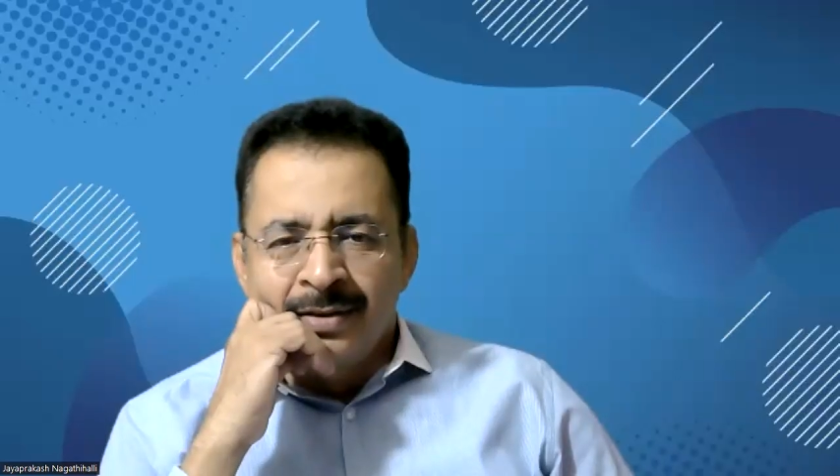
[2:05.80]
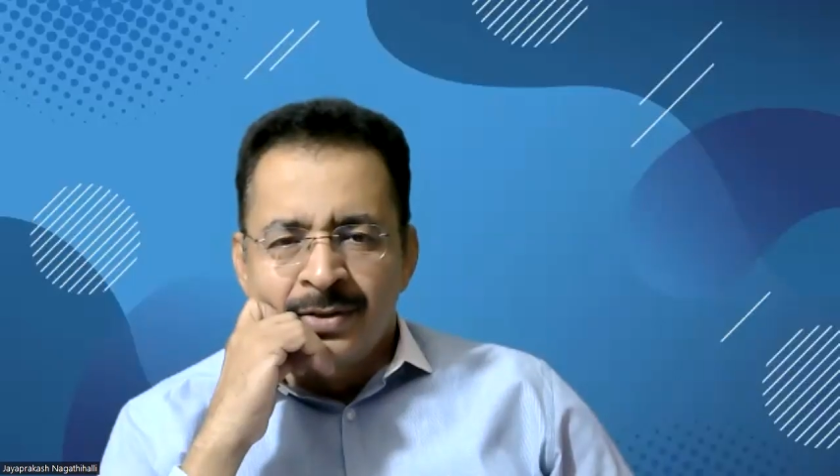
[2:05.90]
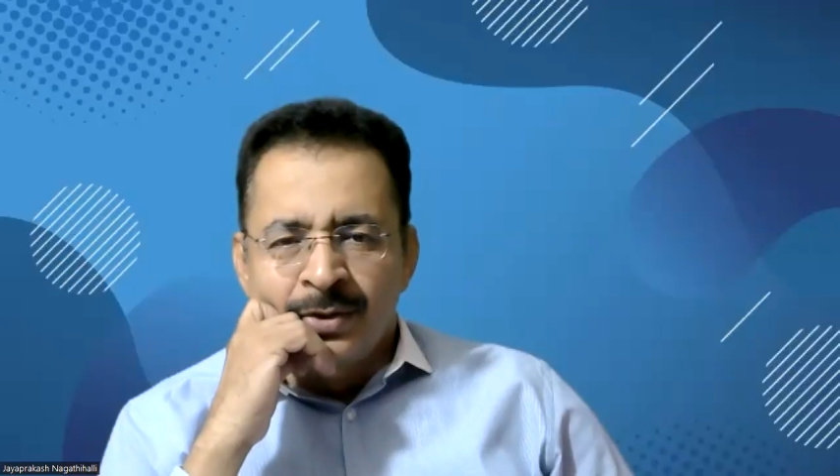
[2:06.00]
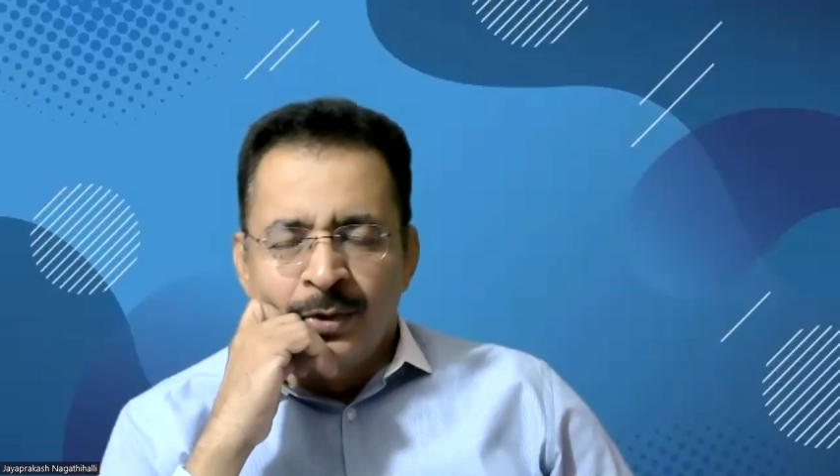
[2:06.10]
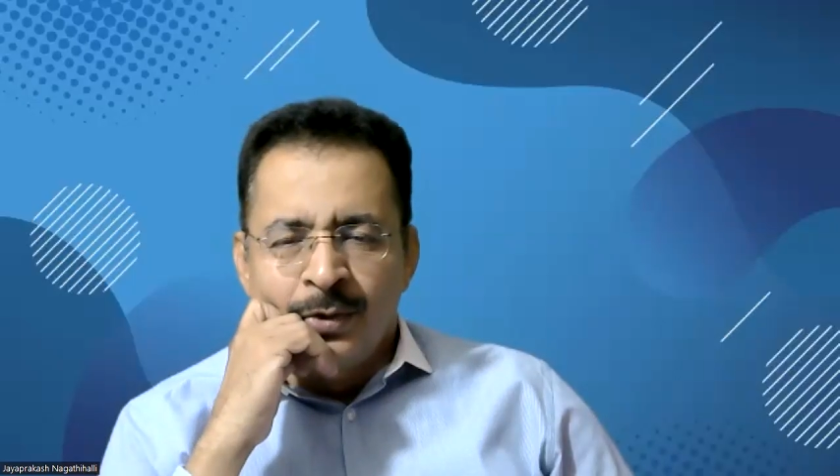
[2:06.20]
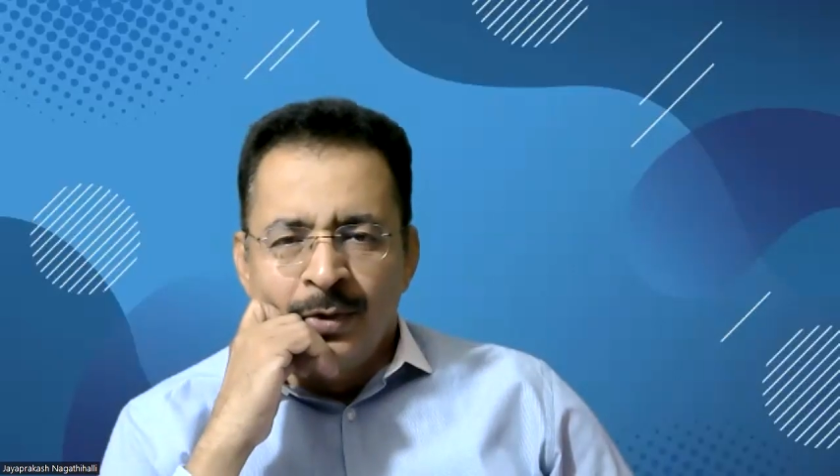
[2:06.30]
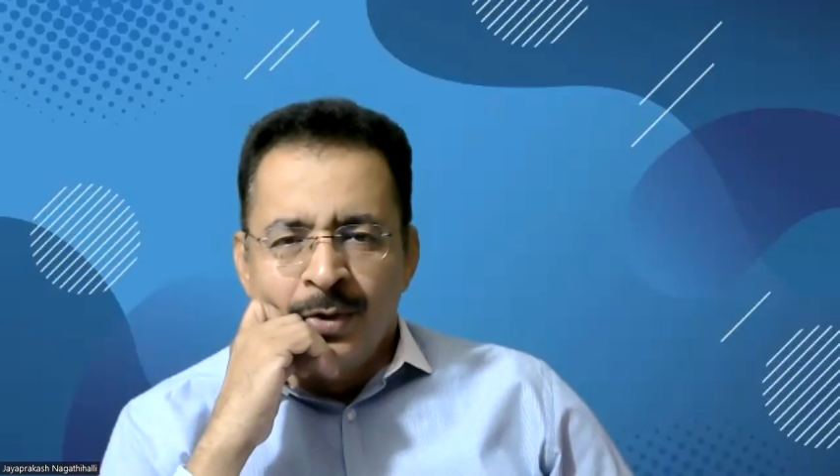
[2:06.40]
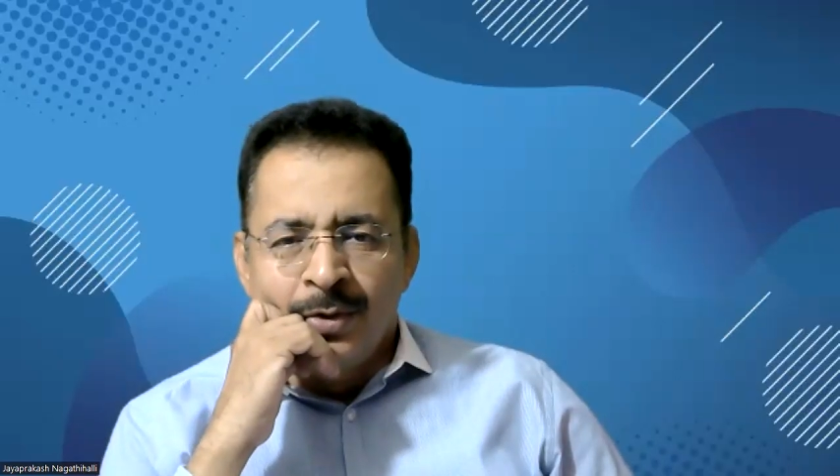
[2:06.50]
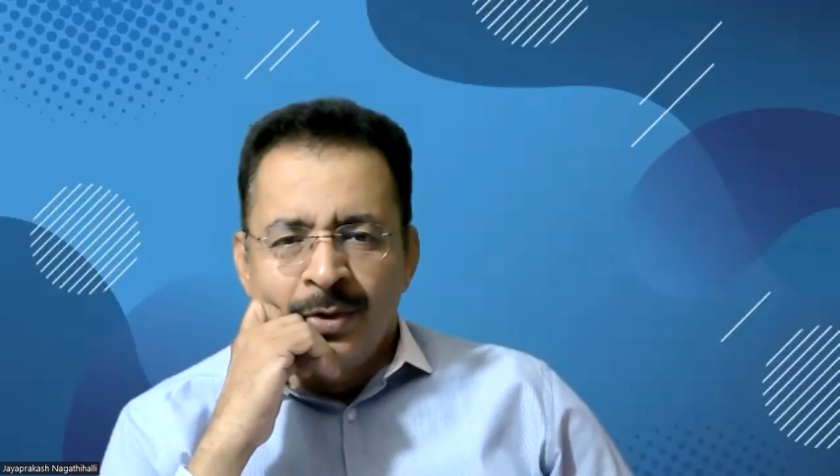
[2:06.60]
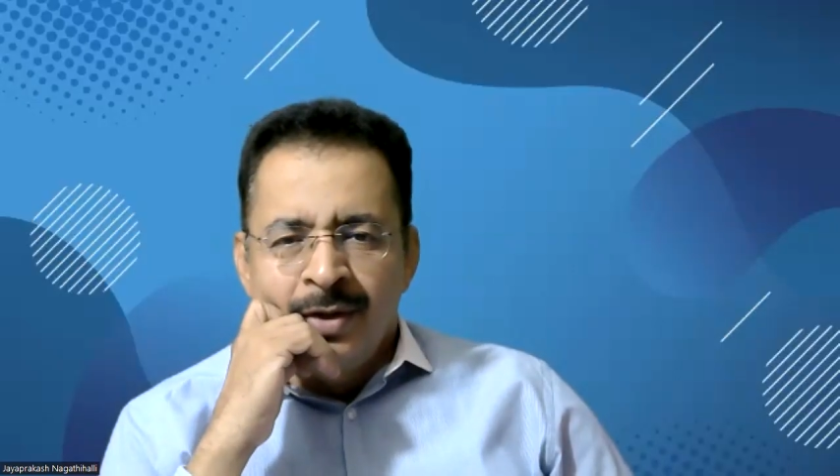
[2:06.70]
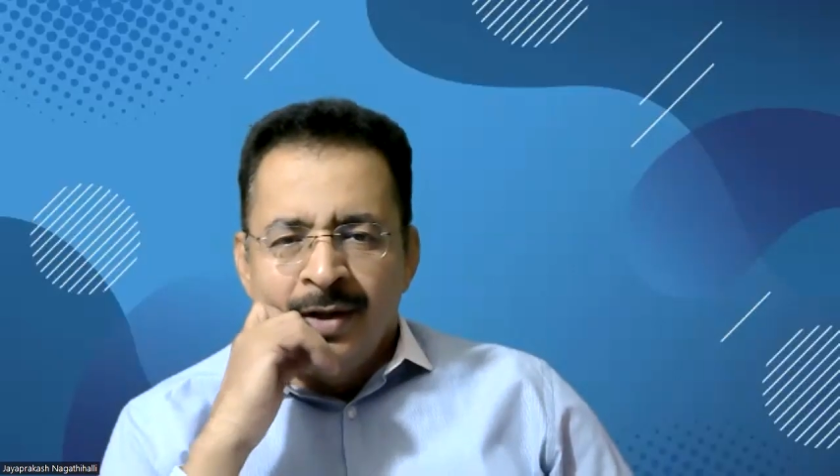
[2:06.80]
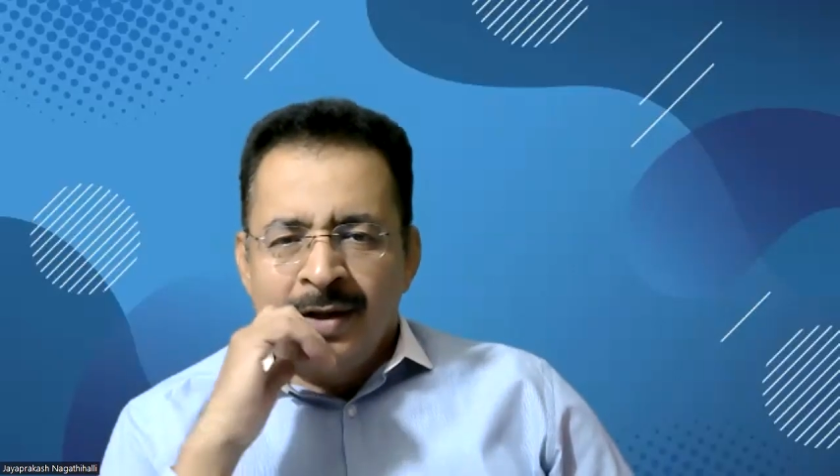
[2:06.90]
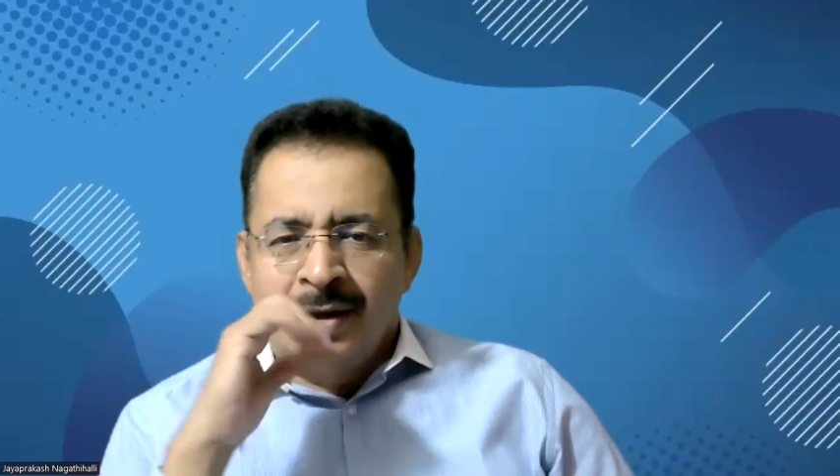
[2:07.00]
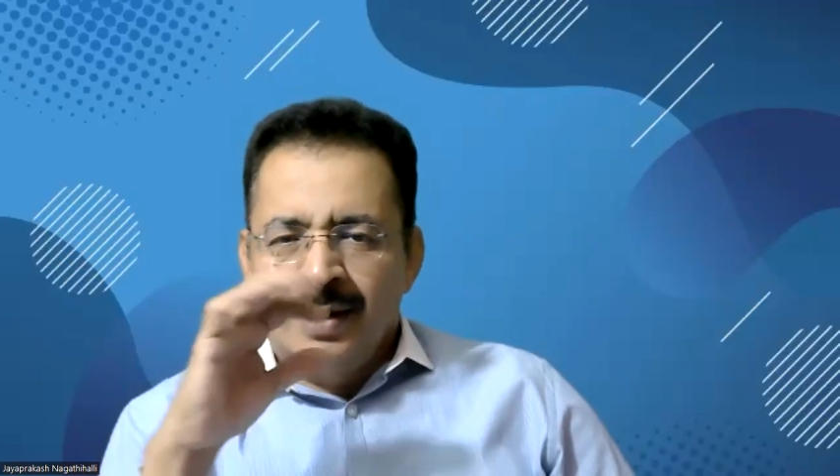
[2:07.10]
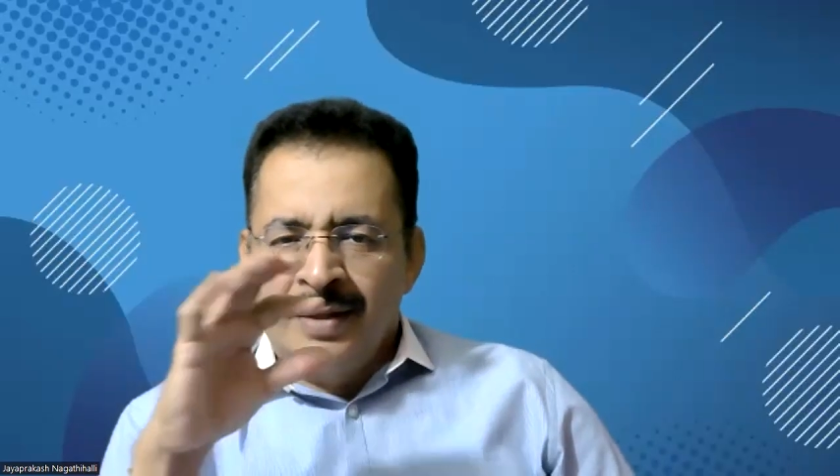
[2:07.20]
So
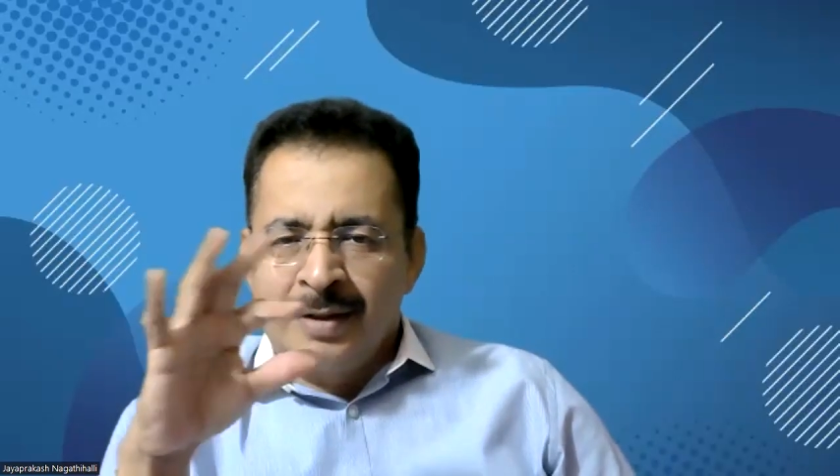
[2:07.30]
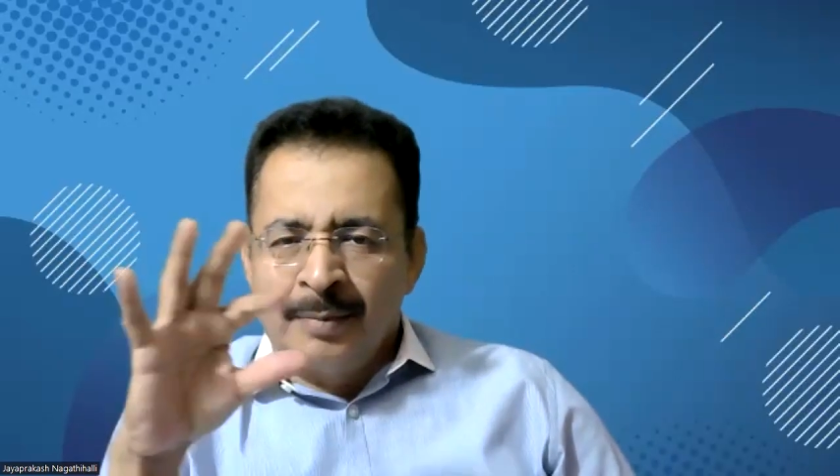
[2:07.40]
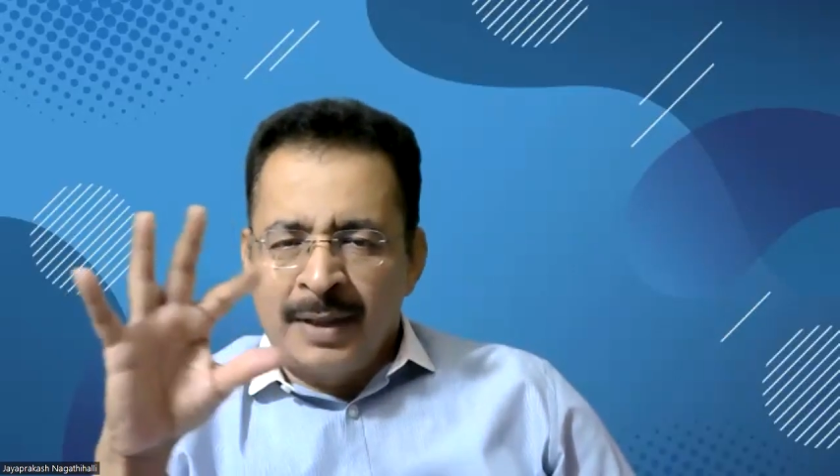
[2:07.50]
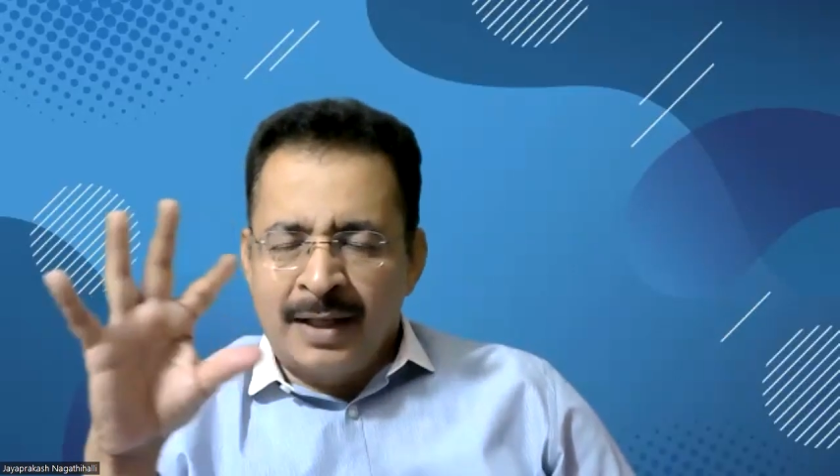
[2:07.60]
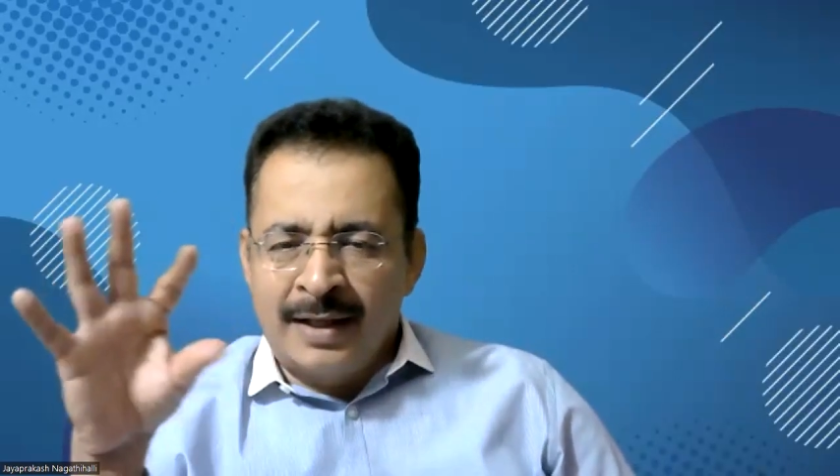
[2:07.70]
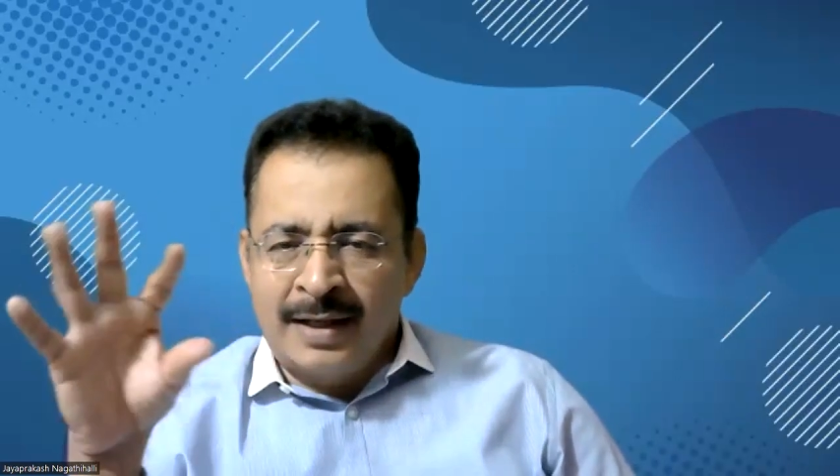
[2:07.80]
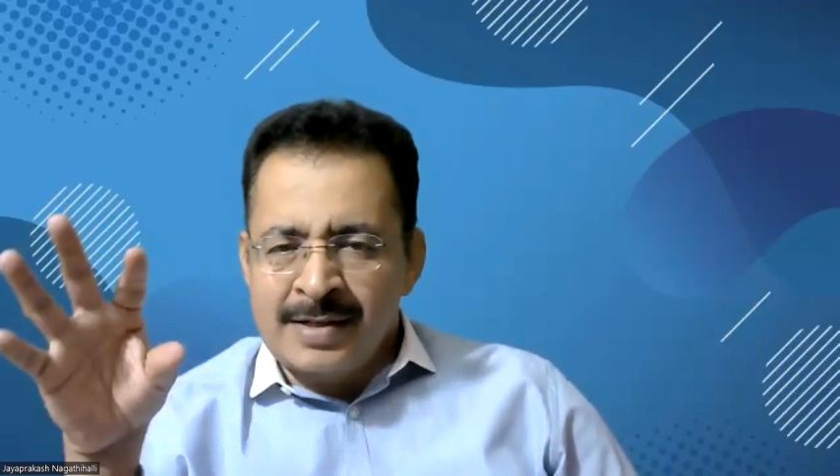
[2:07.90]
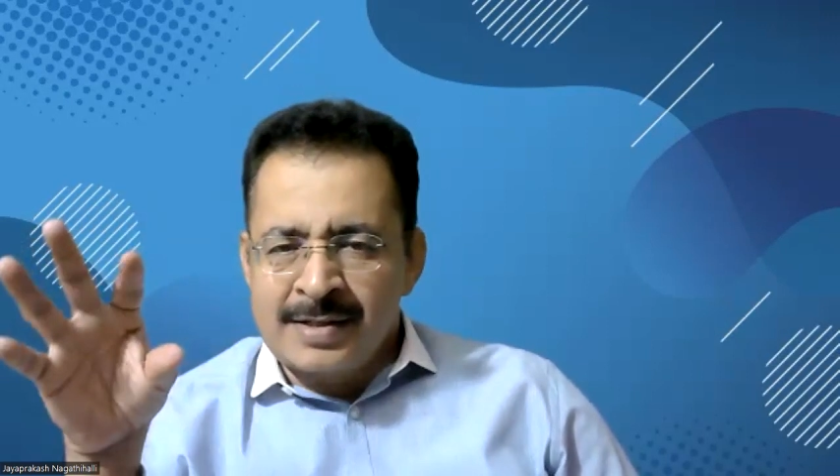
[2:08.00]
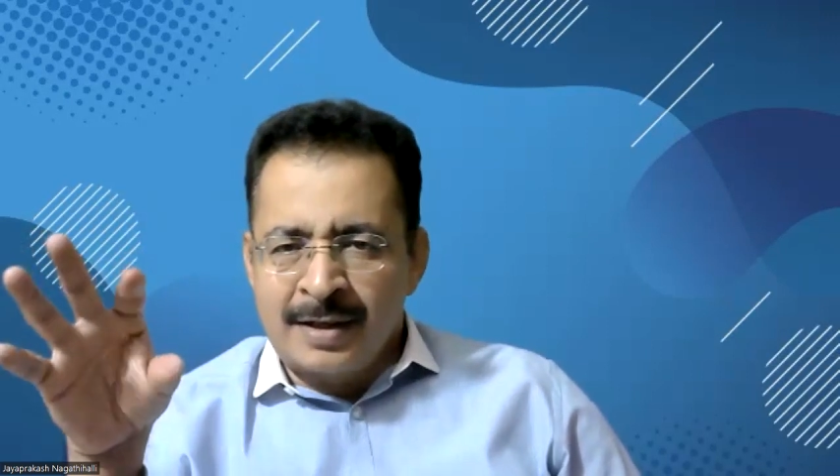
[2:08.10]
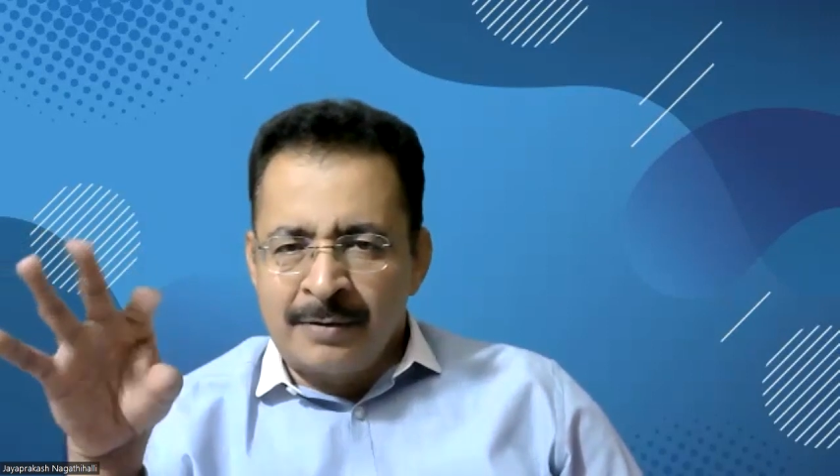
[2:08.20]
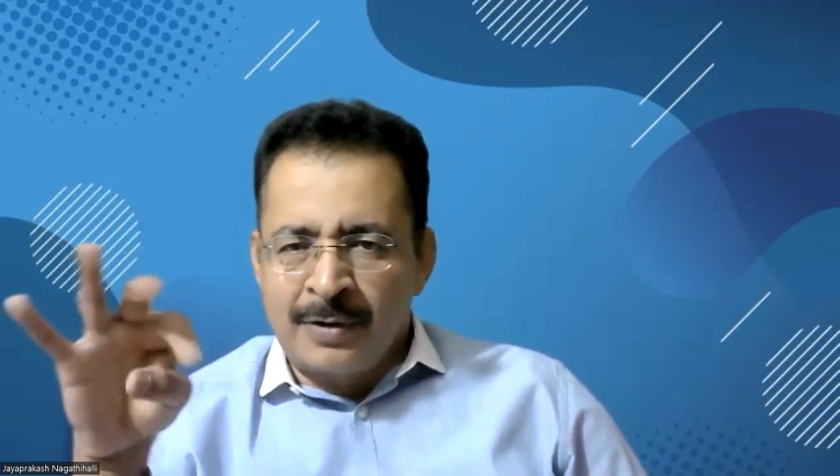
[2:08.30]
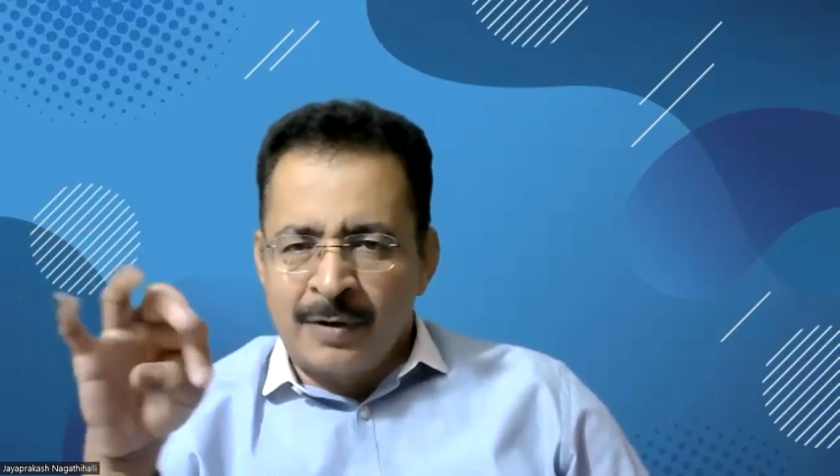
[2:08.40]
in the beginning itself,